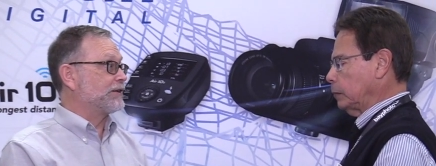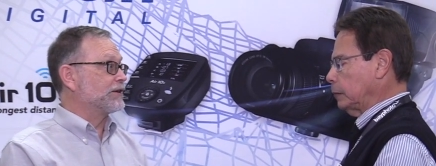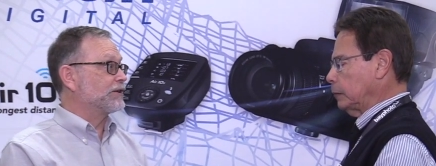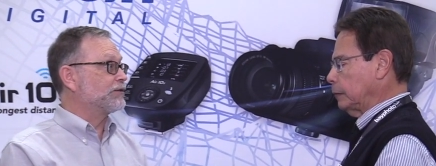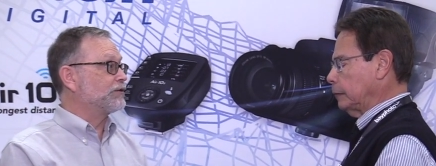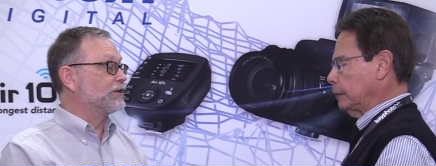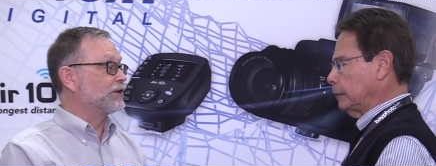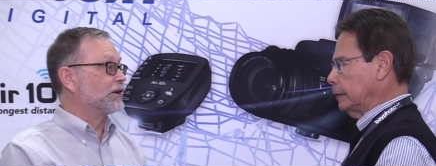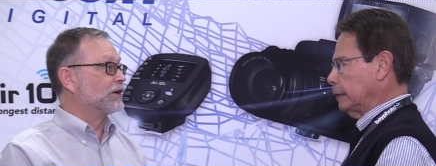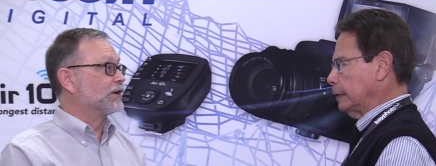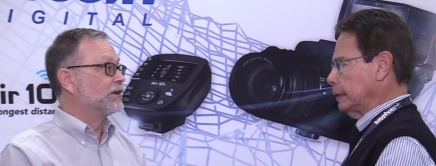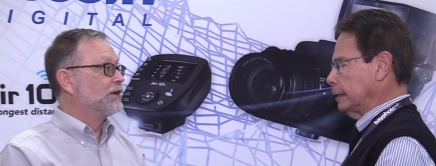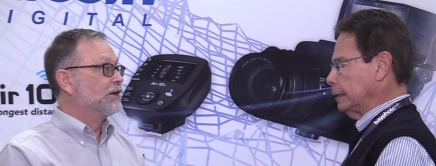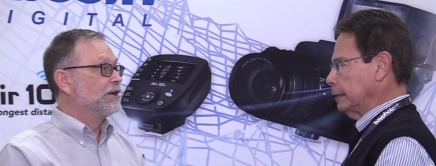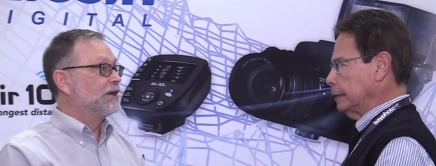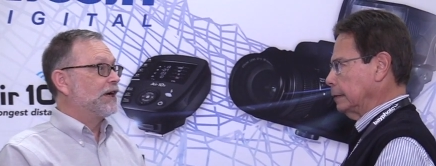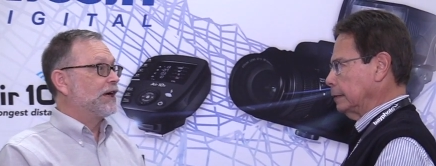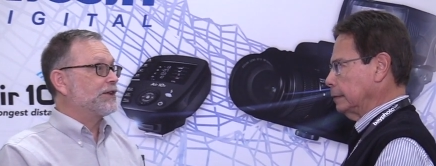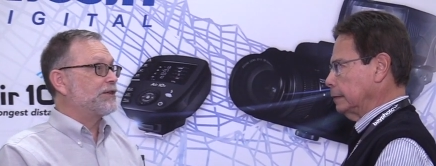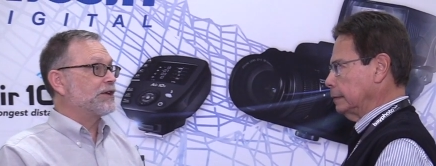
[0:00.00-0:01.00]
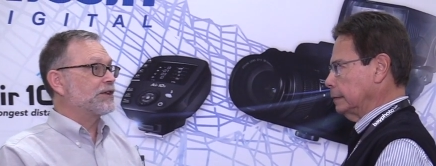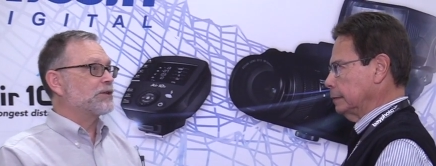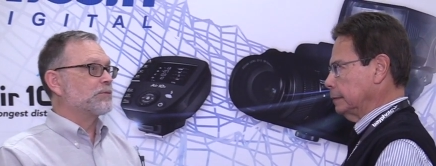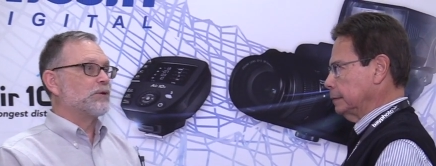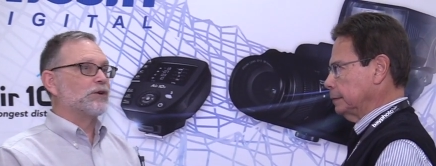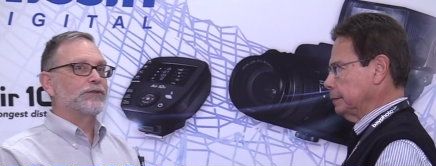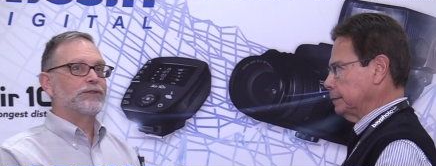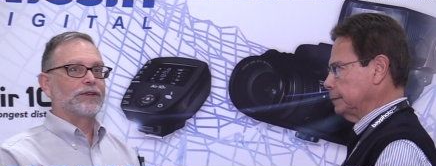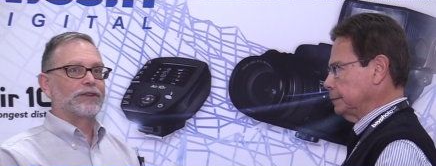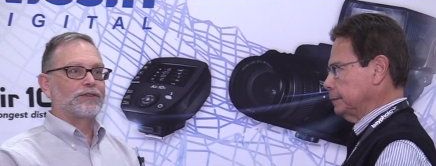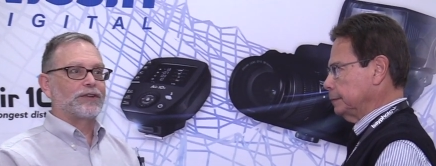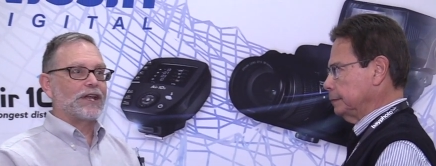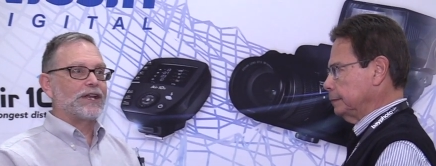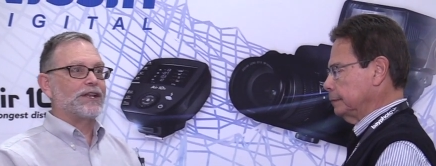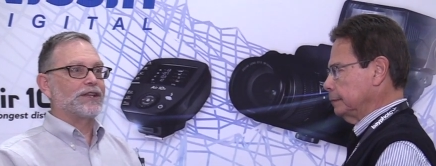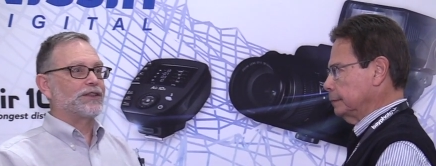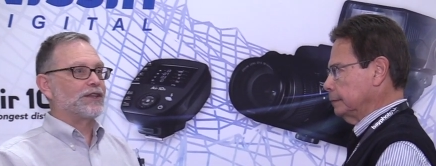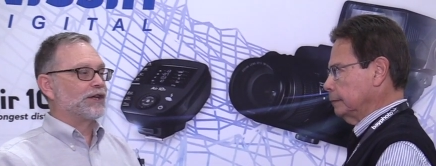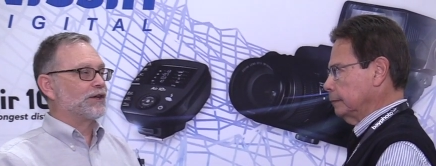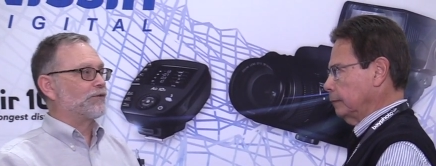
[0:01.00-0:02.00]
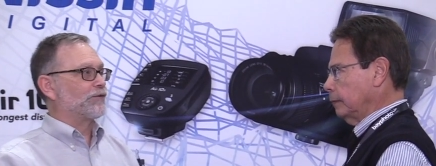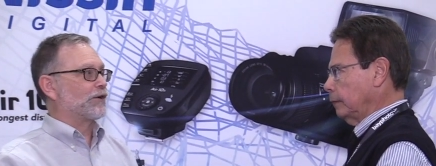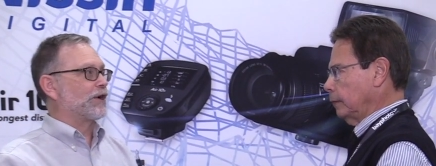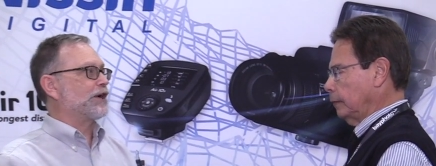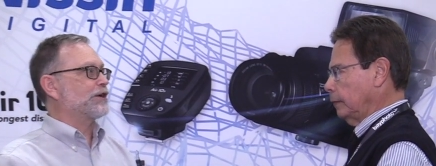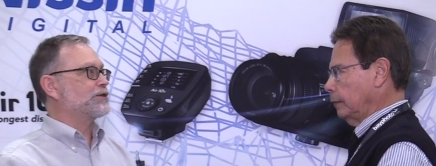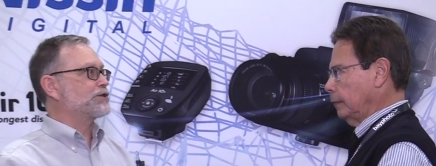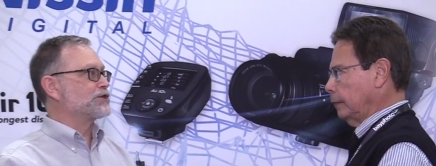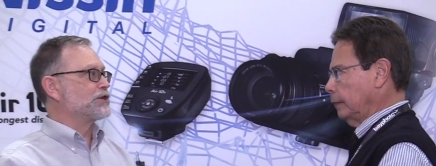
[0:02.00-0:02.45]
Speaker 1: this year. I think the most exciting thing for us